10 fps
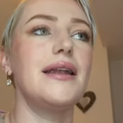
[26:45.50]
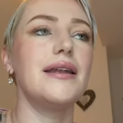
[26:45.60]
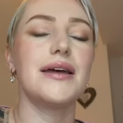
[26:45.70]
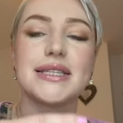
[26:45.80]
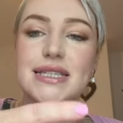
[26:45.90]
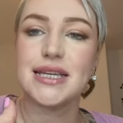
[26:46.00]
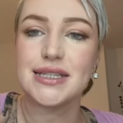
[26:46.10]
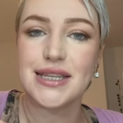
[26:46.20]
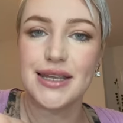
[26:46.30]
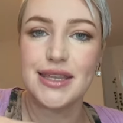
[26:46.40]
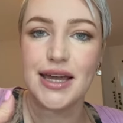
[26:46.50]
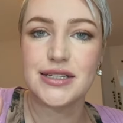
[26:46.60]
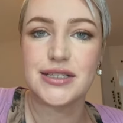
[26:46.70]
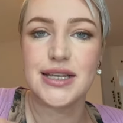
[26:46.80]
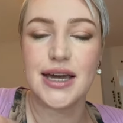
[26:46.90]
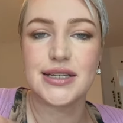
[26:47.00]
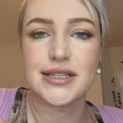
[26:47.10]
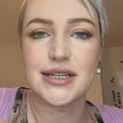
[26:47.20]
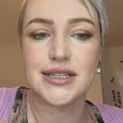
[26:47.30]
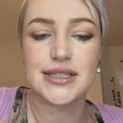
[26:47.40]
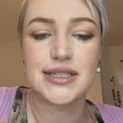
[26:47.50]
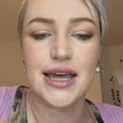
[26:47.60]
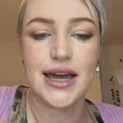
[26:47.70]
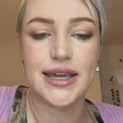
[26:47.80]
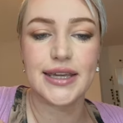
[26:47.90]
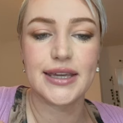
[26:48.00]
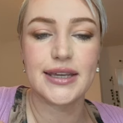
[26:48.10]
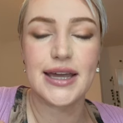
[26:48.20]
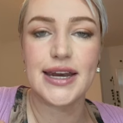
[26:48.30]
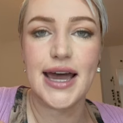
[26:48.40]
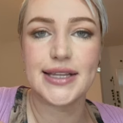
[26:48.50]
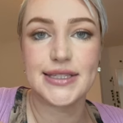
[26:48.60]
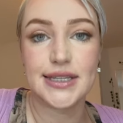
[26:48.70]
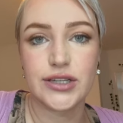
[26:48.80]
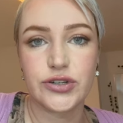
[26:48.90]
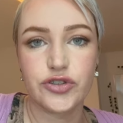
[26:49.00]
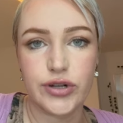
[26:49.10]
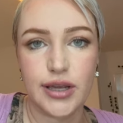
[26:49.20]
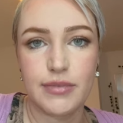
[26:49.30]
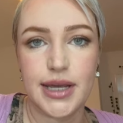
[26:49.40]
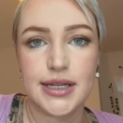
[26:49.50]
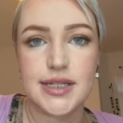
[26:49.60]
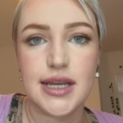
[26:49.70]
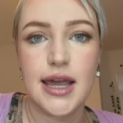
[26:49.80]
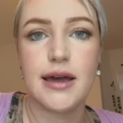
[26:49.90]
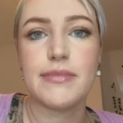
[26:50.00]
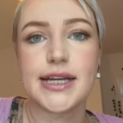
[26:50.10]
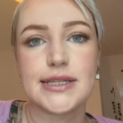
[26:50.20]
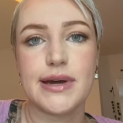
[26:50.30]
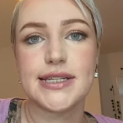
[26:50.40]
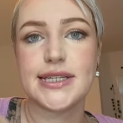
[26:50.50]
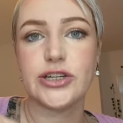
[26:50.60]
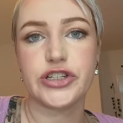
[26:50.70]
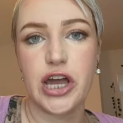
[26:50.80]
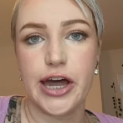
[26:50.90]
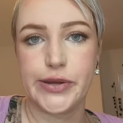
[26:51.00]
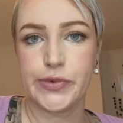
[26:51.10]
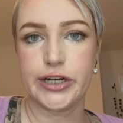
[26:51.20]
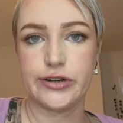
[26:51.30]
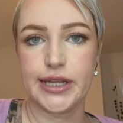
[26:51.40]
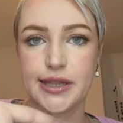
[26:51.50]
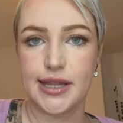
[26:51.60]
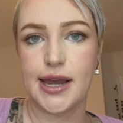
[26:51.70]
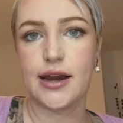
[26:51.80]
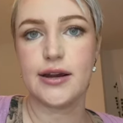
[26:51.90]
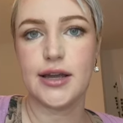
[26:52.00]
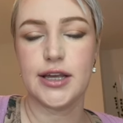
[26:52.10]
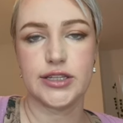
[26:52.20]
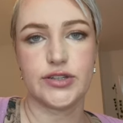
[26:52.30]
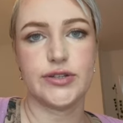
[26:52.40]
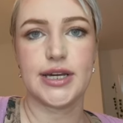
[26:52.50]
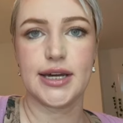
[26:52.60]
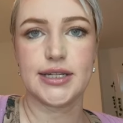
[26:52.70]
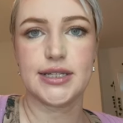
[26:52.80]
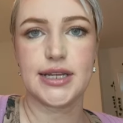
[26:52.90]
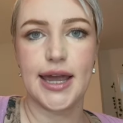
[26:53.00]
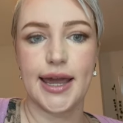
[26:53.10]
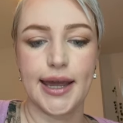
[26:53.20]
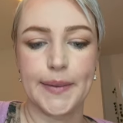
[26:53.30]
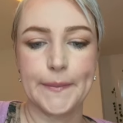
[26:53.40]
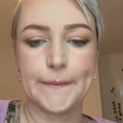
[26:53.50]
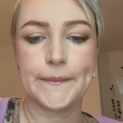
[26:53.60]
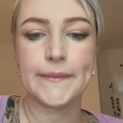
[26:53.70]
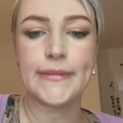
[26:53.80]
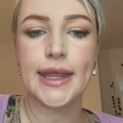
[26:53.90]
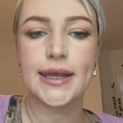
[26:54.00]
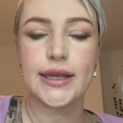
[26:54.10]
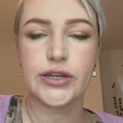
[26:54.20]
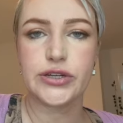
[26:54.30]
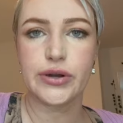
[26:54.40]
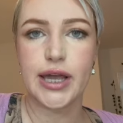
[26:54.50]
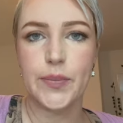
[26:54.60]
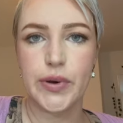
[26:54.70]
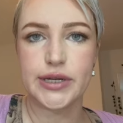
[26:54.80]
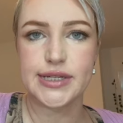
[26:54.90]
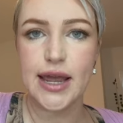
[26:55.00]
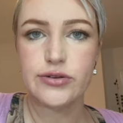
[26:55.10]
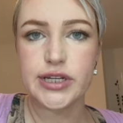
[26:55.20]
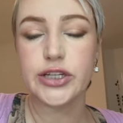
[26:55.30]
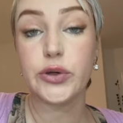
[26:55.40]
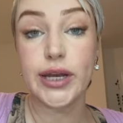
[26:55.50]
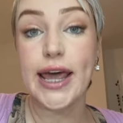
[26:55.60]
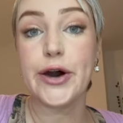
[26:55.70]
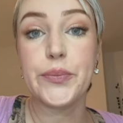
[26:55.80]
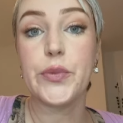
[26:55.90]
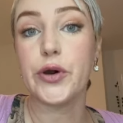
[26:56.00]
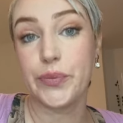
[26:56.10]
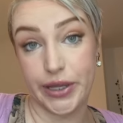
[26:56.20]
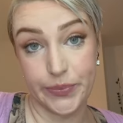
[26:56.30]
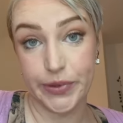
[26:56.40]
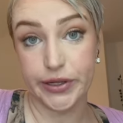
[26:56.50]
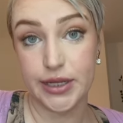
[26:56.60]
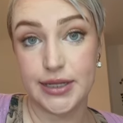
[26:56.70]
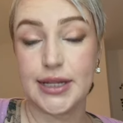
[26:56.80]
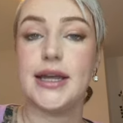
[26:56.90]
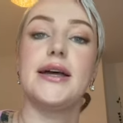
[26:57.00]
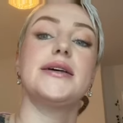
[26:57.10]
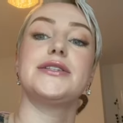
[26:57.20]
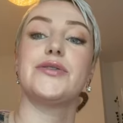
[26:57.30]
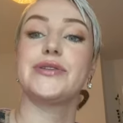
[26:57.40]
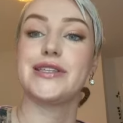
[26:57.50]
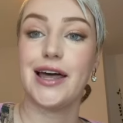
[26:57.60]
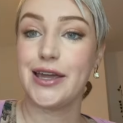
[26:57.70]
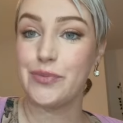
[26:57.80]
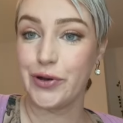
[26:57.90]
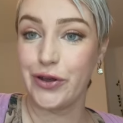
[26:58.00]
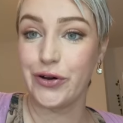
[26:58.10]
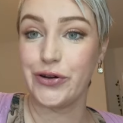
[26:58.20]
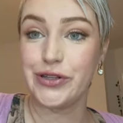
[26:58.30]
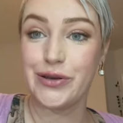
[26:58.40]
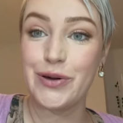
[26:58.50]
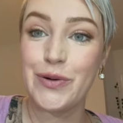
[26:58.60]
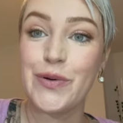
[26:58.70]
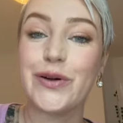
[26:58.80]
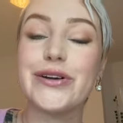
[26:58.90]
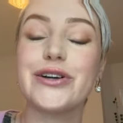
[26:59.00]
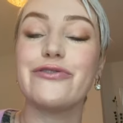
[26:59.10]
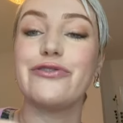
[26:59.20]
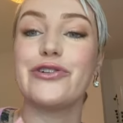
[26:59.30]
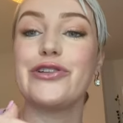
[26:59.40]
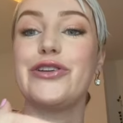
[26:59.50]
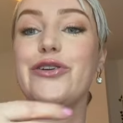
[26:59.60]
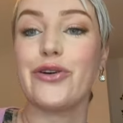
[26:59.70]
lots of things like that it's like enhancing your treatment, maximizing your time while you're in there, so that you don't get burnt out and you can help more people. So it's like motherhood. The more full your